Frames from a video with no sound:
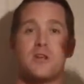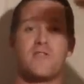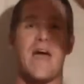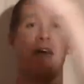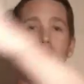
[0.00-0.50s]
of
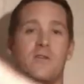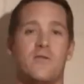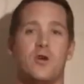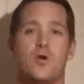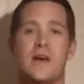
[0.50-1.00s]
that
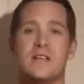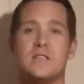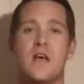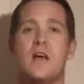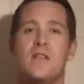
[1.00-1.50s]
interview is,
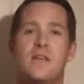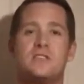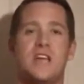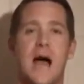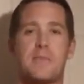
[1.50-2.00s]
this
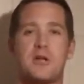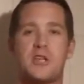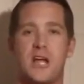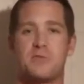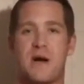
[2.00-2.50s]
job could
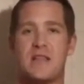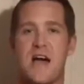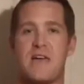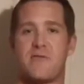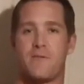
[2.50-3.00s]
change my
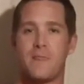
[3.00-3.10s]
life.